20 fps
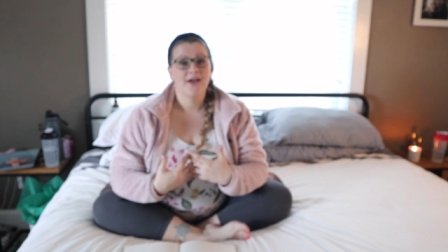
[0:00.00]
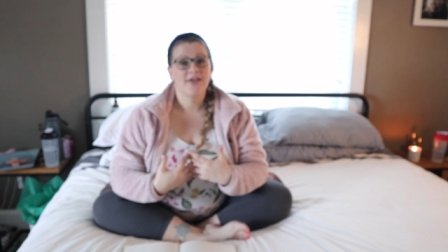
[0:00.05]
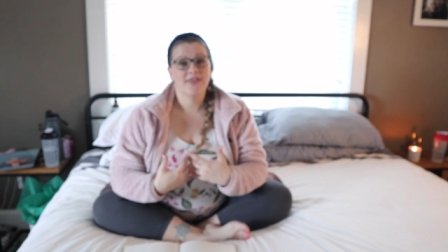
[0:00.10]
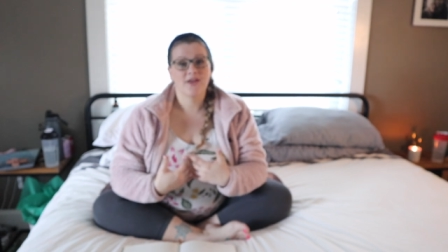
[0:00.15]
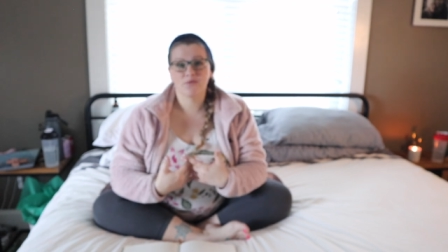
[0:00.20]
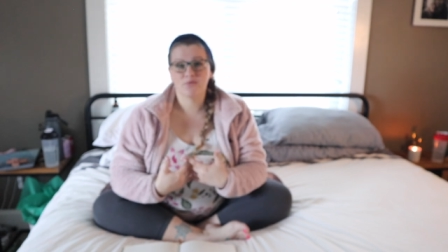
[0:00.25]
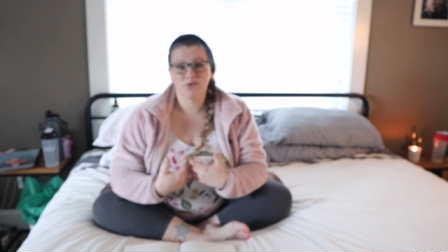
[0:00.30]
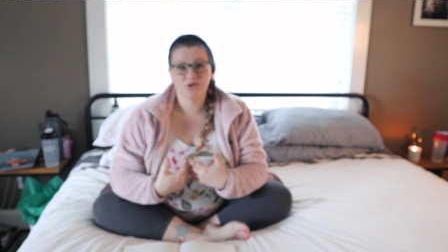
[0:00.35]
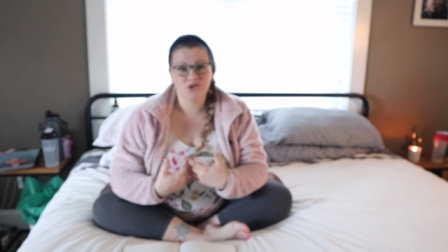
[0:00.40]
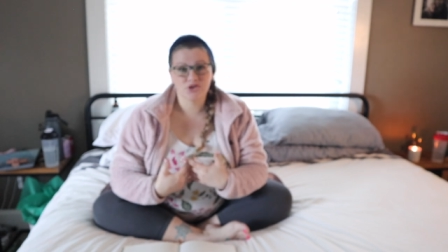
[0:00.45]

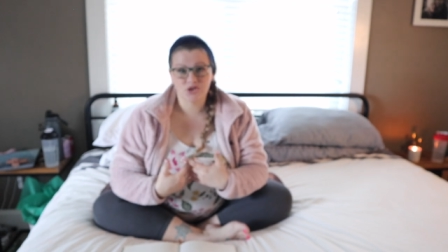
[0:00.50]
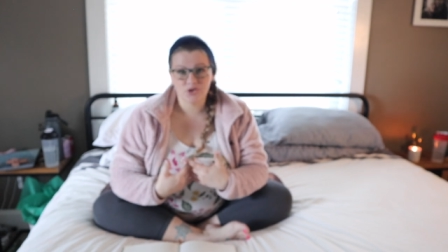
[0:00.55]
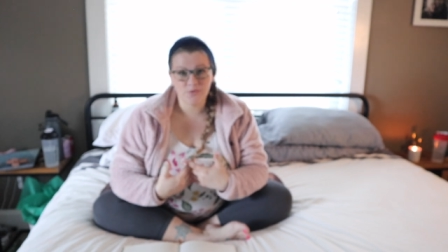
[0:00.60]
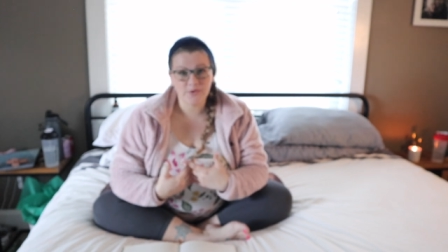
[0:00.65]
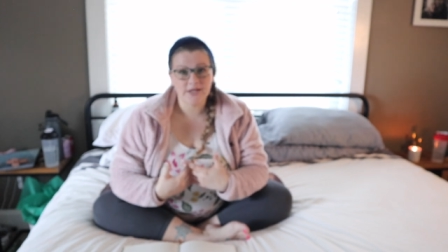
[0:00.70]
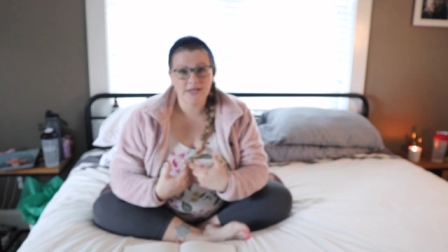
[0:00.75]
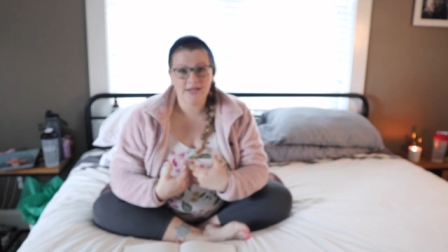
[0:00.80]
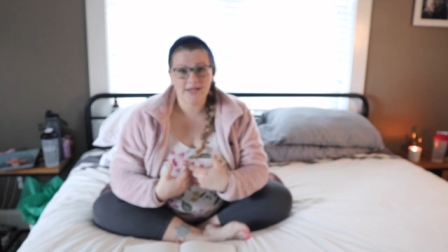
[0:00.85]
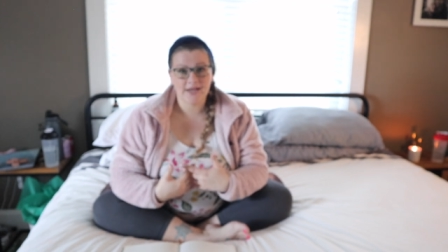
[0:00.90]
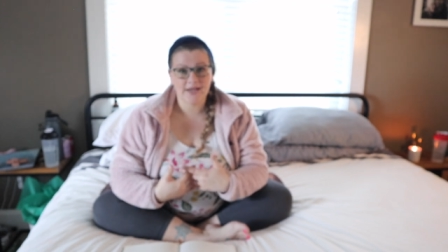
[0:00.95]
that we're
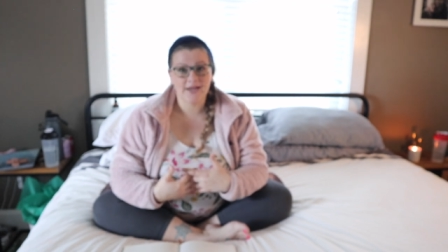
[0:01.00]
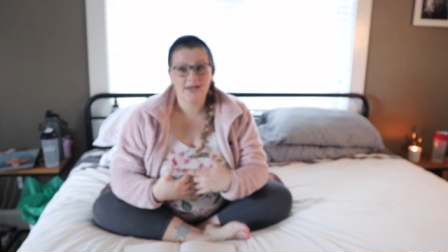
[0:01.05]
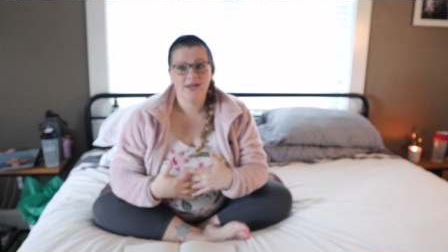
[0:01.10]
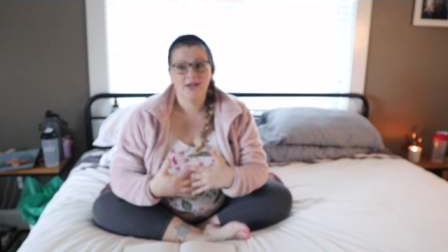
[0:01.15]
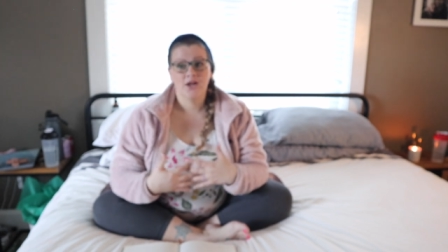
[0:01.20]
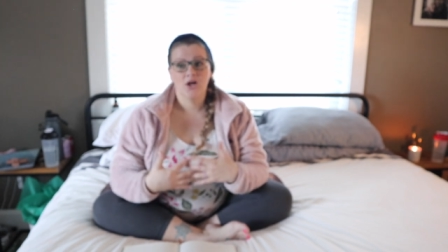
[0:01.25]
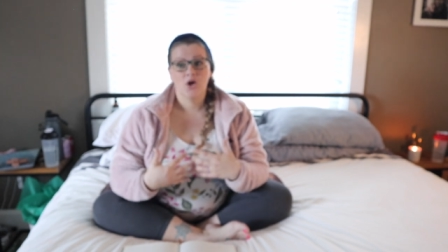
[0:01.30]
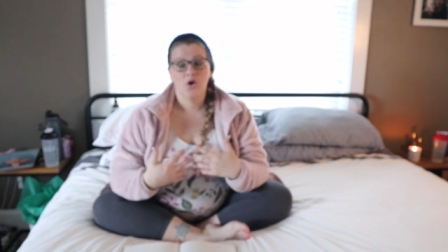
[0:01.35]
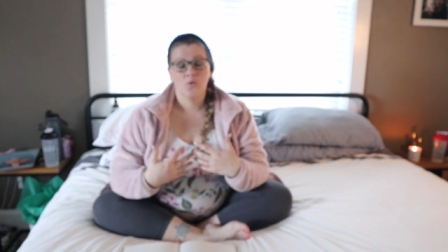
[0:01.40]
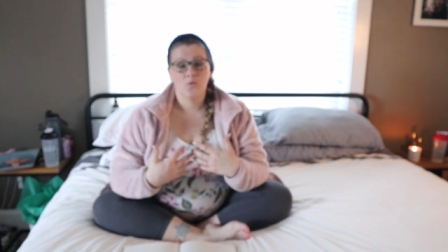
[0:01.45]
doing it
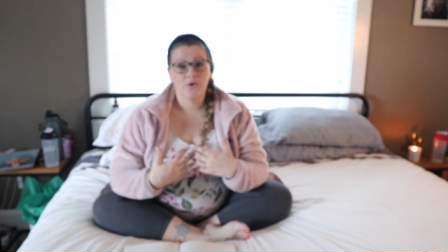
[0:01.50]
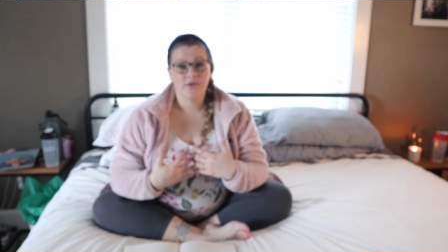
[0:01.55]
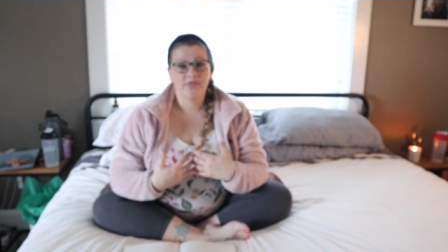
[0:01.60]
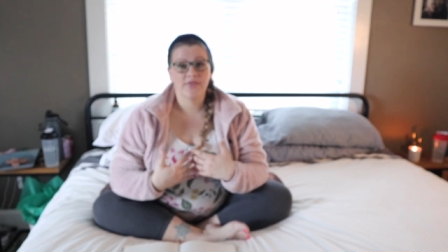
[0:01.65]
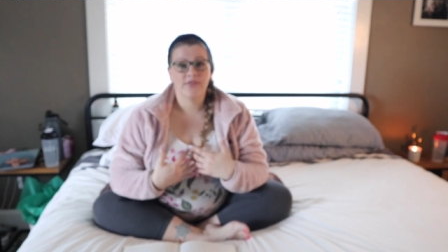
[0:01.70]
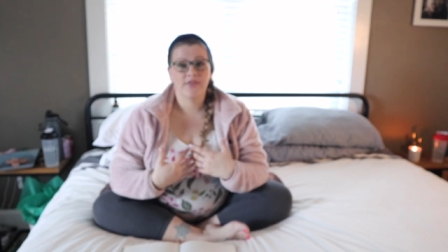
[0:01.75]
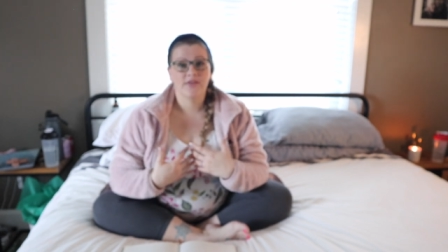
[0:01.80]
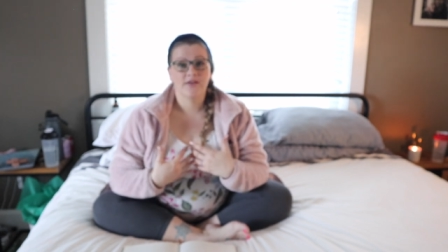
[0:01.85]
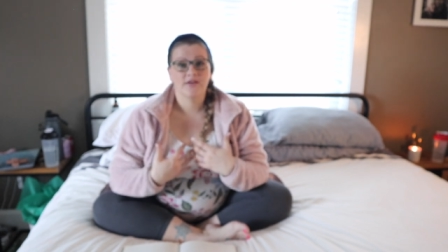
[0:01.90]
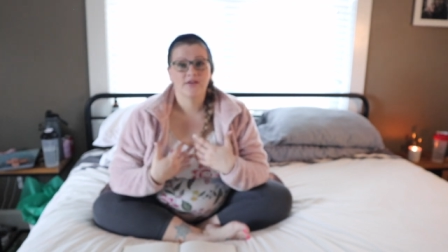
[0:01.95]

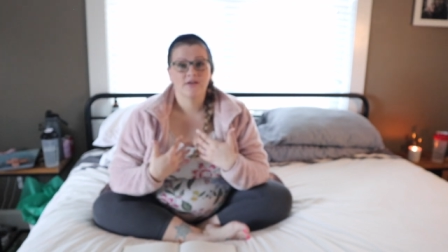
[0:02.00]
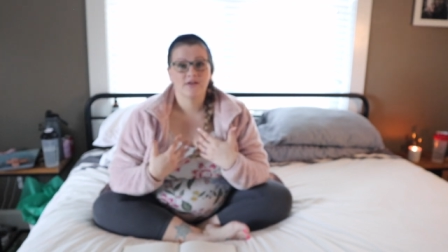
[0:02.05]
with